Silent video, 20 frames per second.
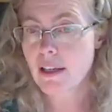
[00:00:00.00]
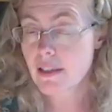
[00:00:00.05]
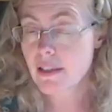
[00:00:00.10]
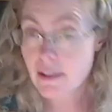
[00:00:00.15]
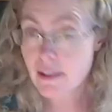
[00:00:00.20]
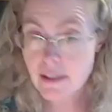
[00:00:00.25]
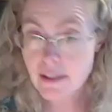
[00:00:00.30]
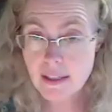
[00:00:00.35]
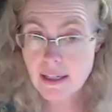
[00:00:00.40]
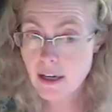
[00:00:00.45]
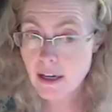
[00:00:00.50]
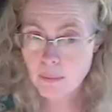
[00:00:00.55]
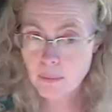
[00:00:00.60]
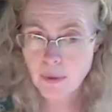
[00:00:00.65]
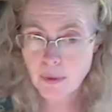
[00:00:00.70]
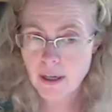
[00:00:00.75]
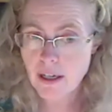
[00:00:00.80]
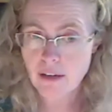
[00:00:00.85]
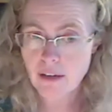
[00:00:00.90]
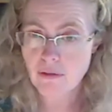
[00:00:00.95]
since the
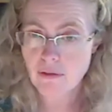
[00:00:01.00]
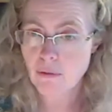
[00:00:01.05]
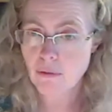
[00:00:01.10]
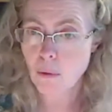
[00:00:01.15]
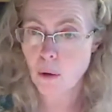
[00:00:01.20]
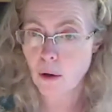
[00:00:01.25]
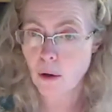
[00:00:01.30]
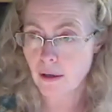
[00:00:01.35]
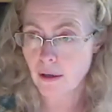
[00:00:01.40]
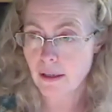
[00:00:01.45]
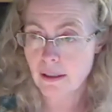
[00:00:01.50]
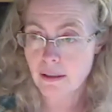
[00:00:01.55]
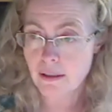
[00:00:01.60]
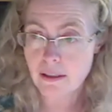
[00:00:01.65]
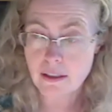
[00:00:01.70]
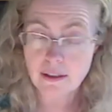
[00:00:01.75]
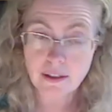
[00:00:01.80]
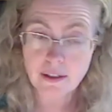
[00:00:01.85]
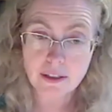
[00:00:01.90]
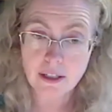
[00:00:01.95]
outbreak of war in
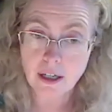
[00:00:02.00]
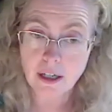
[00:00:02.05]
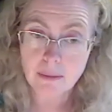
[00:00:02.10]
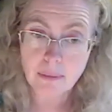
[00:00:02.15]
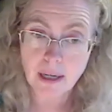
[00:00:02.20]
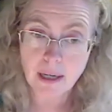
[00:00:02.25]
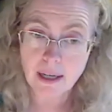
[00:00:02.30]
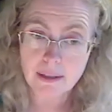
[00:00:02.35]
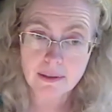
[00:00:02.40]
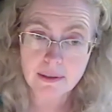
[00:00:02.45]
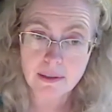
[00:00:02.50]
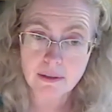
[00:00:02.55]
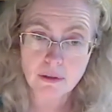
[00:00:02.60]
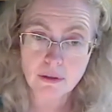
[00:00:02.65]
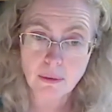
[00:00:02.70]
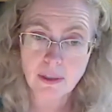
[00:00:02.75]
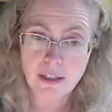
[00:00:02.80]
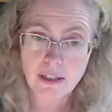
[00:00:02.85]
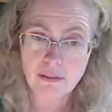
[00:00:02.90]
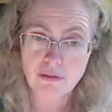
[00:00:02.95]
the Donbass in
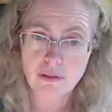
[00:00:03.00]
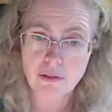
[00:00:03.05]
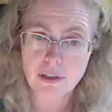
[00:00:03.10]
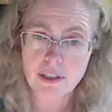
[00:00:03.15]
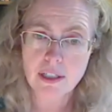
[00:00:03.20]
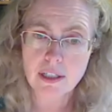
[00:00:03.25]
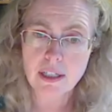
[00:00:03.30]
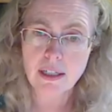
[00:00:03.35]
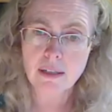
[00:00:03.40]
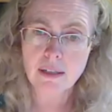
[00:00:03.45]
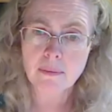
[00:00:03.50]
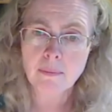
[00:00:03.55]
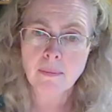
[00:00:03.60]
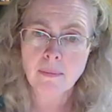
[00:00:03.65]
2014.